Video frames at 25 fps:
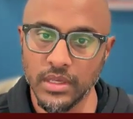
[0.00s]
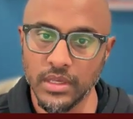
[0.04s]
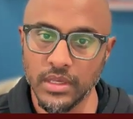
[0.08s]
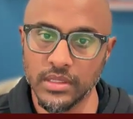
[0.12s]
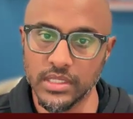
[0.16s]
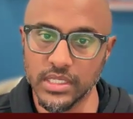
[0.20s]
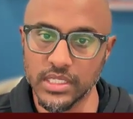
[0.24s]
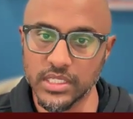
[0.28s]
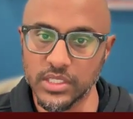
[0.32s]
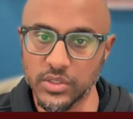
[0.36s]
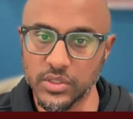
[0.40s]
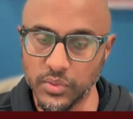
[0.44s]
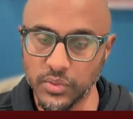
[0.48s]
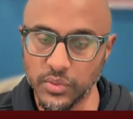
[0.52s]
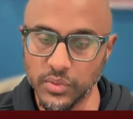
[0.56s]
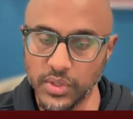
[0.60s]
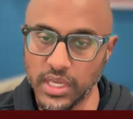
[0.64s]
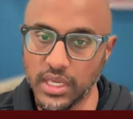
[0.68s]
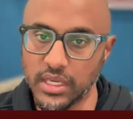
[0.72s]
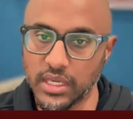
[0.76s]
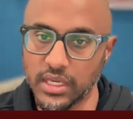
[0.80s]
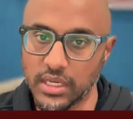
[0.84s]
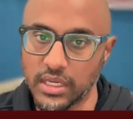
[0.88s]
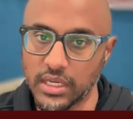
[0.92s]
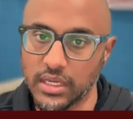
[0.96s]
this
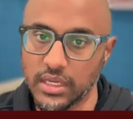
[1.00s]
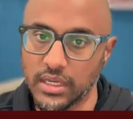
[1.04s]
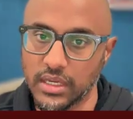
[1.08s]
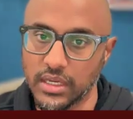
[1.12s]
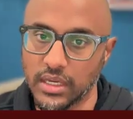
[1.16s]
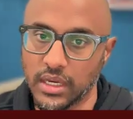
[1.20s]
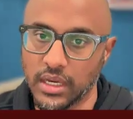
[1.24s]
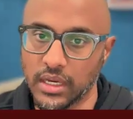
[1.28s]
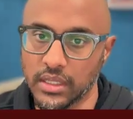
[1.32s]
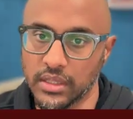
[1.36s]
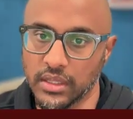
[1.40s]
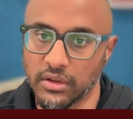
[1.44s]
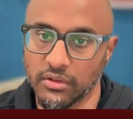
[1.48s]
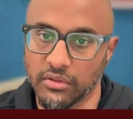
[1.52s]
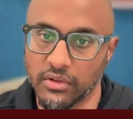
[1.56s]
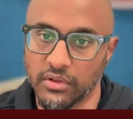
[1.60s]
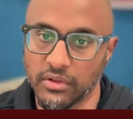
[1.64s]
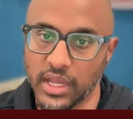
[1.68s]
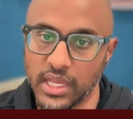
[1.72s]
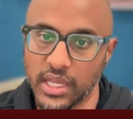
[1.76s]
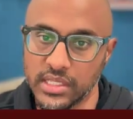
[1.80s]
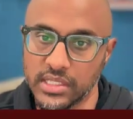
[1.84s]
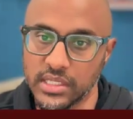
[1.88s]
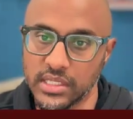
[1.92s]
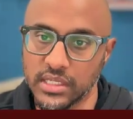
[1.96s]
week, the
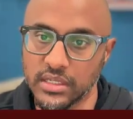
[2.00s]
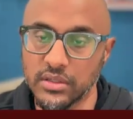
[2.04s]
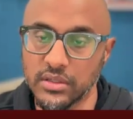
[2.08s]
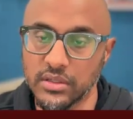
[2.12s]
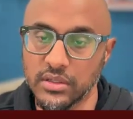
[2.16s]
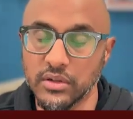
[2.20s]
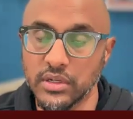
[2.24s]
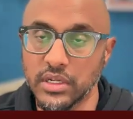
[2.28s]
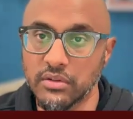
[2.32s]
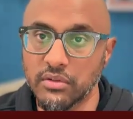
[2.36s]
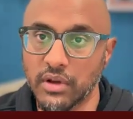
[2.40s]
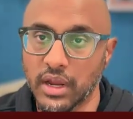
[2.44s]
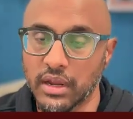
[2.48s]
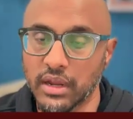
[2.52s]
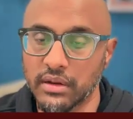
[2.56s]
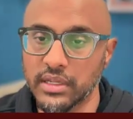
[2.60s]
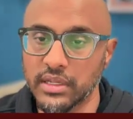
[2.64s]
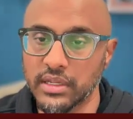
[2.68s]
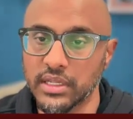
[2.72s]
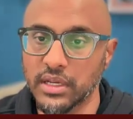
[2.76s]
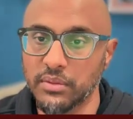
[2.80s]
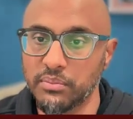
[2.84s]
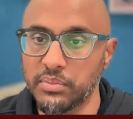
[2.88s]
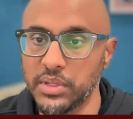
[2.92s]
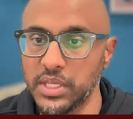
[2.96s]
raids included
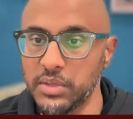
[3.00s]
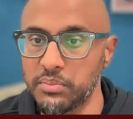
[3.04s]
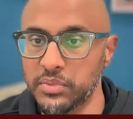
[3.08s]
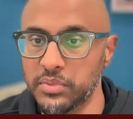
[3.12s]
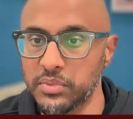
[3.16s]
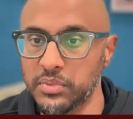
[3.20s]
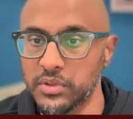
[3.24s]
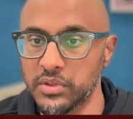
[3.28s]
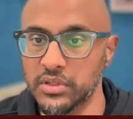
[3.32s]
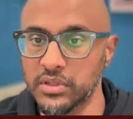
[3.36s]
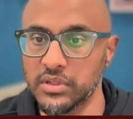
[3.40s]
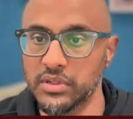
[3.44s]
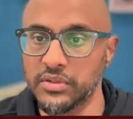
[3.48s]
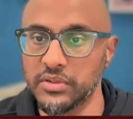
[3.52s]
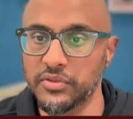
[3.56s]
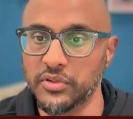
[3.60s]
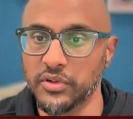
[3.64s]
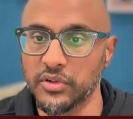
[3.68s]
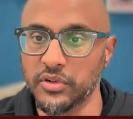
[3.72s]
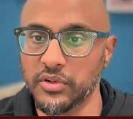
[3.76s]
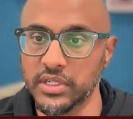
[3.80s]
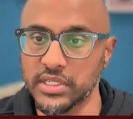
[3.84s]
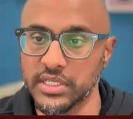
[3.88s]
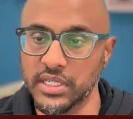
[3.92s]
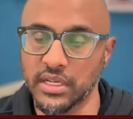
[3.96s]
rounding up people
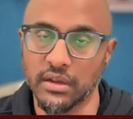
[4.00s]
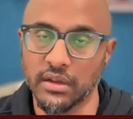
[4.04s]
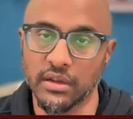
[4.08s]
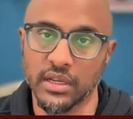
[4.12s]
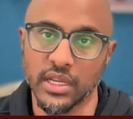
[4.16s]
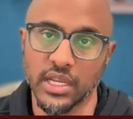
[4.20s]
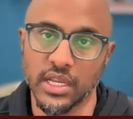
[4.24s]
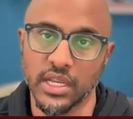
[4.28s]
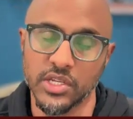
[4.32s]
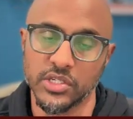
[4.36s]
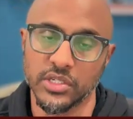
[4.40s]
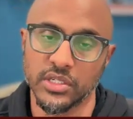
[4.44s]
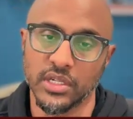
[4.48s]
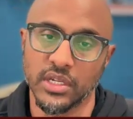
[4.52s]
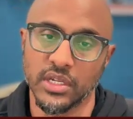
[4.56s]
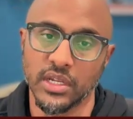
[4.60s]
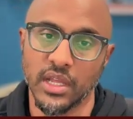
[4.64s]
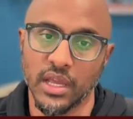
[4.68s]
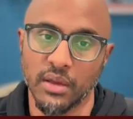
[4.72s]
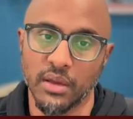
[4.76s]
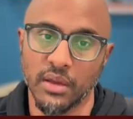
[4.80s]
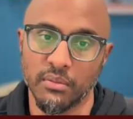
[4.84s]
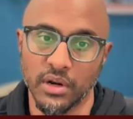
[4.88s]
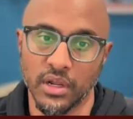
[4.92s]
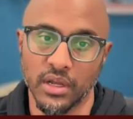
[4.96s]
for interrogation in
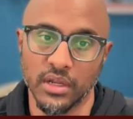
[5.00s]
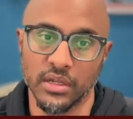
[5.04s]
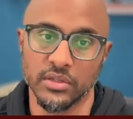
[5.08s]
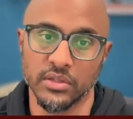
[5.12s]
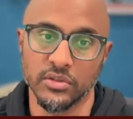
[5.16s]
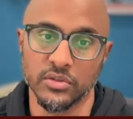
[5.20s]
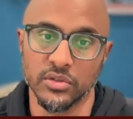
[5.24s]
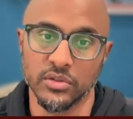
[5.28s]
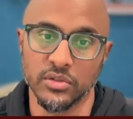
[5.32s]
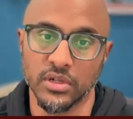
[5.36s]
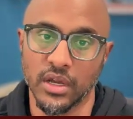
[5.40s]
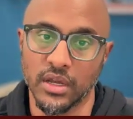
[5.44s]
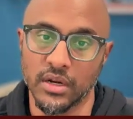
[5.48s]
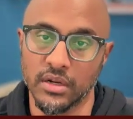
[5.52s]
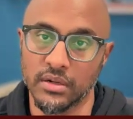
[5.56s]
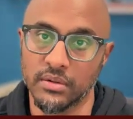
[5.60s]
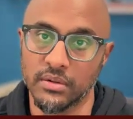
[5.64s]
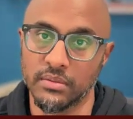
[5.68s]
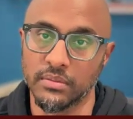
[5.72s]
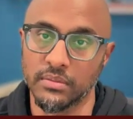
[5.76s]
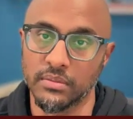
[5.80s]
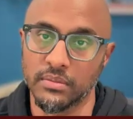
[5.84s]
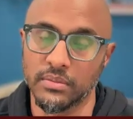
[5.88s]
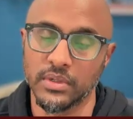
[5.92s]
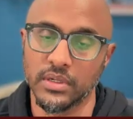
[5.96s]
Hebron,
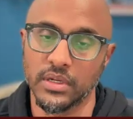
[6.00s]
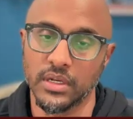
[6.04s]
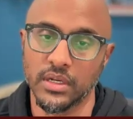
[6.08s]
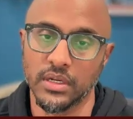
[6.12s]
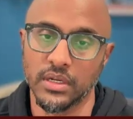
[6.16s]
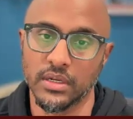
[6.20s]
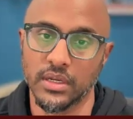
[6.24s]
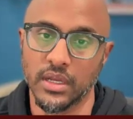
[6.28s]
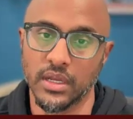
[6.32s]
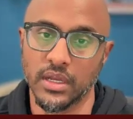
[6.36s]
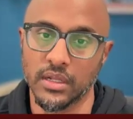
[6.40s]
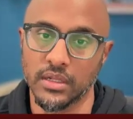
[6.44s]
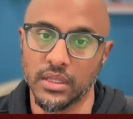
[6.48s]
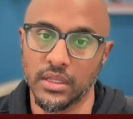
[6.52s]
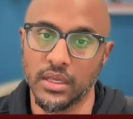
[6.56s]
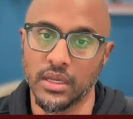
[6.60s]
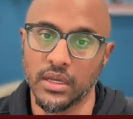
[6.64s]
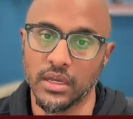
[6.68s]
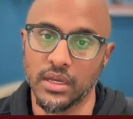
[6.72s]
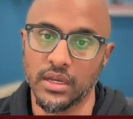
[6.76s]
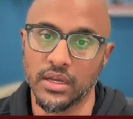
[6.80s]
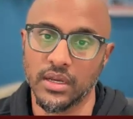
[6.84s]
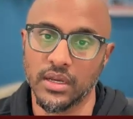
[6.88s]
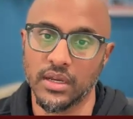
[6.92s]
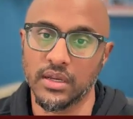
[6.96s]
Tulkarm,
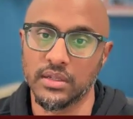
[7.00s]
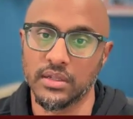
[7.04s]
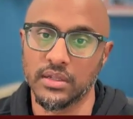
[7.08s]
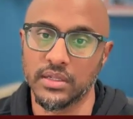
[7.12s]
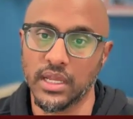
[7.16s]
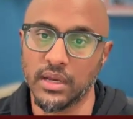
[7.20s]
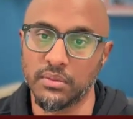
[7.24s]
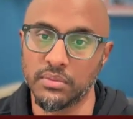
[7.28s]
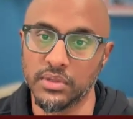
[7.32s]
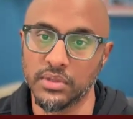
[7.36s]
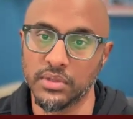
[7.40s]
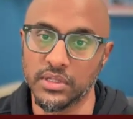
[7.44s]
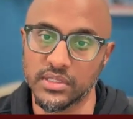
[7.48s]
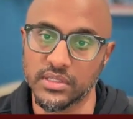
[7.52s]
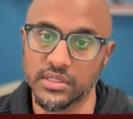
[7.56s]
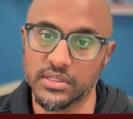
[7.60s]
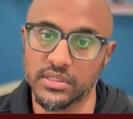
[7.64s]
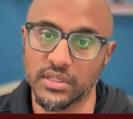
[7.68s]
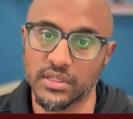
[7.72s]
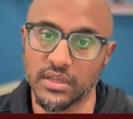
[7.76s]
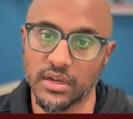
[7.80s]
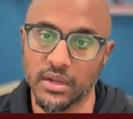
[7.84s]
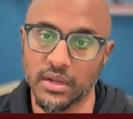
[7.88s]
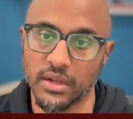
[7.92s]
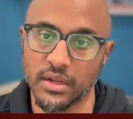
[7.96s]
Kalkia,
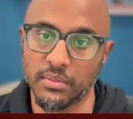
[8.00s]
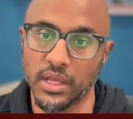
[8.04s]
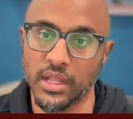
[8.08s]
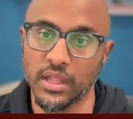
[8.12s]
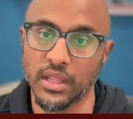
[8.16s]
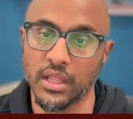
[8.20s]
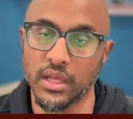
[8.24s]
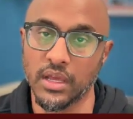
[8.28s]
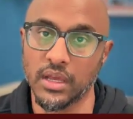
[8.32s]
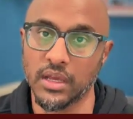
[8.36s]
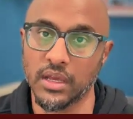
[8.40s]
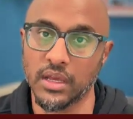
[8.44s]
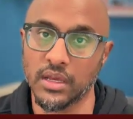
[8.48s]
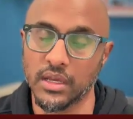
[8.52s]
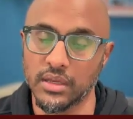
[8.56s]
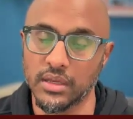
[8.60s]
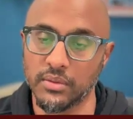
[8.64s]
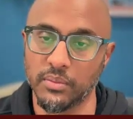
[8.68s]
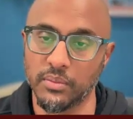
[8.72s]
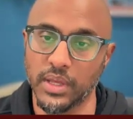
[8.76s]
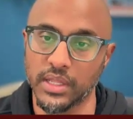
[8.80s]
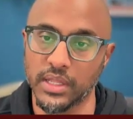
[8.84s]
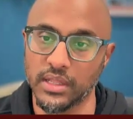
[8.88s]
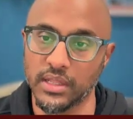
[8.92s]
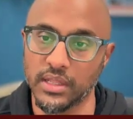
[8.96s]
Nablus, Ramallah,
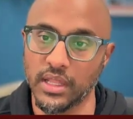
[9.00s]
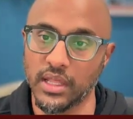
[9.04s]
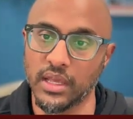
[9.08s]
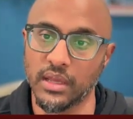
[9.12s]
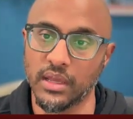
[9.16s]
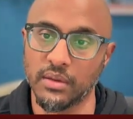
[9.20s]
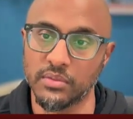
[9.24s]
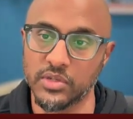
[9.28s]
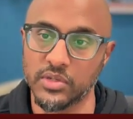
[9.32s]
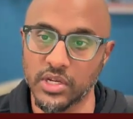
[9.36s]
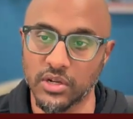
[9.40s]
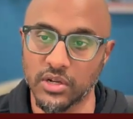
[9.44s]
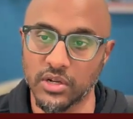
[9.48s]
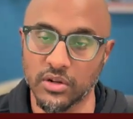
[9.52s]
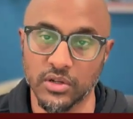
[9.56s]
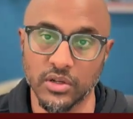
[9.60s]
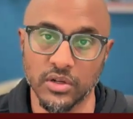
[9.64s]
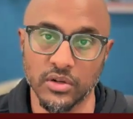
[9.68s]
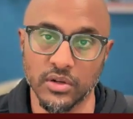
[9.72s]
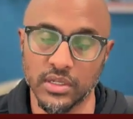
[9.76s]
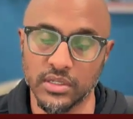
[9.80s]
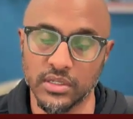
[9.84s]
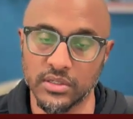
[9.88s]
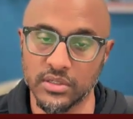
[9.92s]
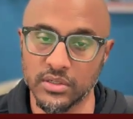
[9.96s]
Bethlehem,
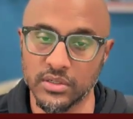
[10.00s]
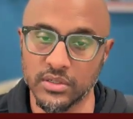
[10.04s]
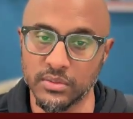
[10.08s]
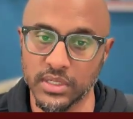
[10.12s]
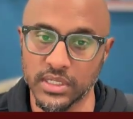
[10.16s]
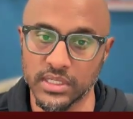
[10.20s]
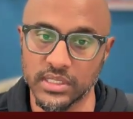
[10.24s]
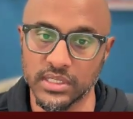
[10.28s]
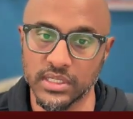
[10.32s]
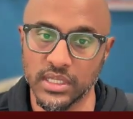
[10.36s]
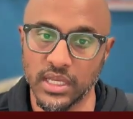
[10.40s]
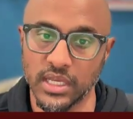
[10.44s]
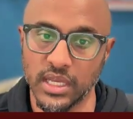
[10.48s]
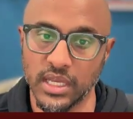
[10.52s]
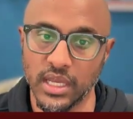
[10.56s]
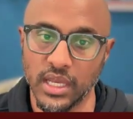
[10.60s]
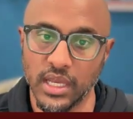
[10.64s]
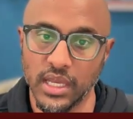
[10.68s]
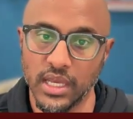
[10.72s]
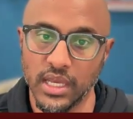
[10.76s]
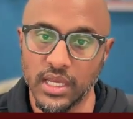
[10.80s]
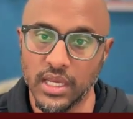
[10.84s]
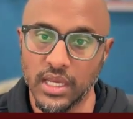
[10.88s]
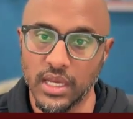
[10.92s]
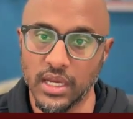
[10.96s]
Jericho, and Tubas.
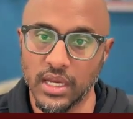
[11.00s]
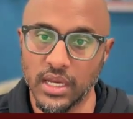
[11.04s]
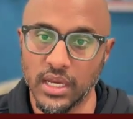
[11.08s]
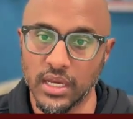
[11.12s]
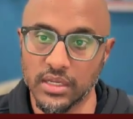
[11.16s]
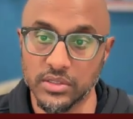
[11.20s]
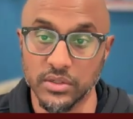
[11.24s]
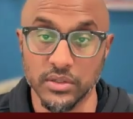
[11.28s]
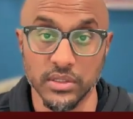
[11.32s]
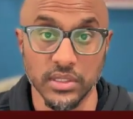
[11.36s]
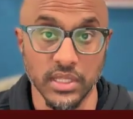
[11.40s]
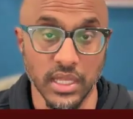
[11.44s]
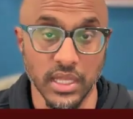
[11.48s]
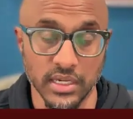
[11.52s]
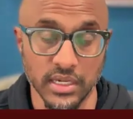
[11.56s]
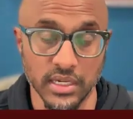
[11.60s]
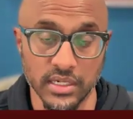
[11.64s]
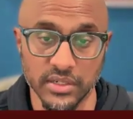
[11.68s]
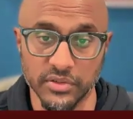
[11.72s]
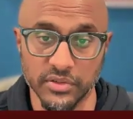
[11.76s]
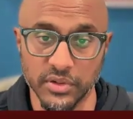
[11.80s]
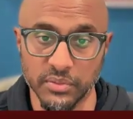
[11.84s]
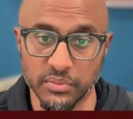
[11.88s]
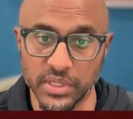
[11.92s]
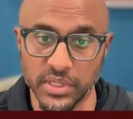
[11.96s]
So a lot
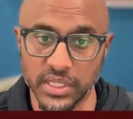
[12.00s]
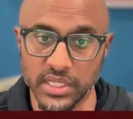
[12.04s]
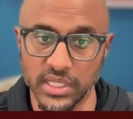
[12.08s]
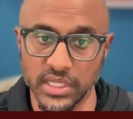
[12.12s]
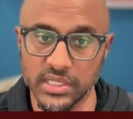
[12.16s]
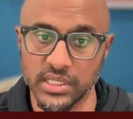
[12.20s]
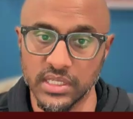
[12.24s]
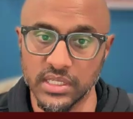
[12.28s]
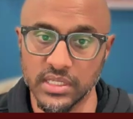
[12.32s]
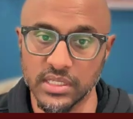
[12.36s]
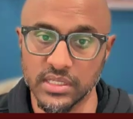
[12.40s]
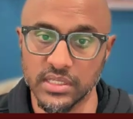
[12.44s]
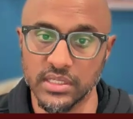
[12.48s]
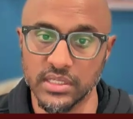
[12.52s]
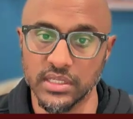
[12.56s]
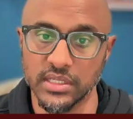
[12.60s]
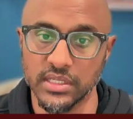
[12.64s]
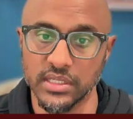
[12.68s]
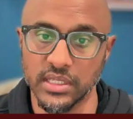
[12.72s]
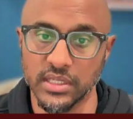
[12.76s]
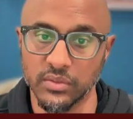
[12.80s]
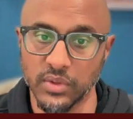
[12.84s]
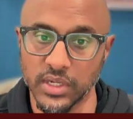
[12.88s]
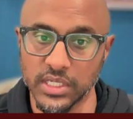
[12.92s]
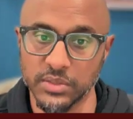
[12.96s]
of different places
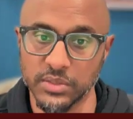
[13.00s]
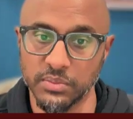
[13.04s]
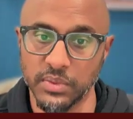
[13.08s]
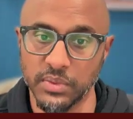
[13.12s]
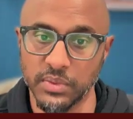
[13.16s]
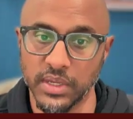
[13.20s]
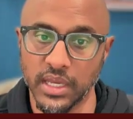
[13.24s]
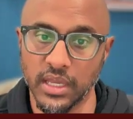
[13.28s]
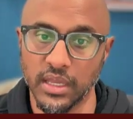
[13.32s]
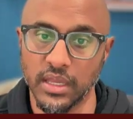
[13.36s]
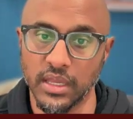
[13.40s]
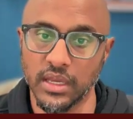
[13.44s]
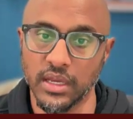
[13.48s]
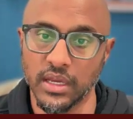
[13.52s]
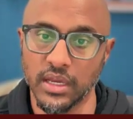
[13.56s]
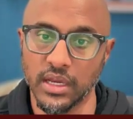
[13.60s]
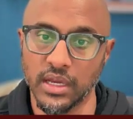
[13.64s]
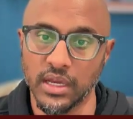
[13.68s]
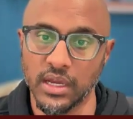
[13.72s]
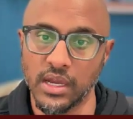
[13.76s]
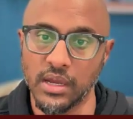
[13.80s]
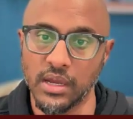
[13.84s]
in the West Bank.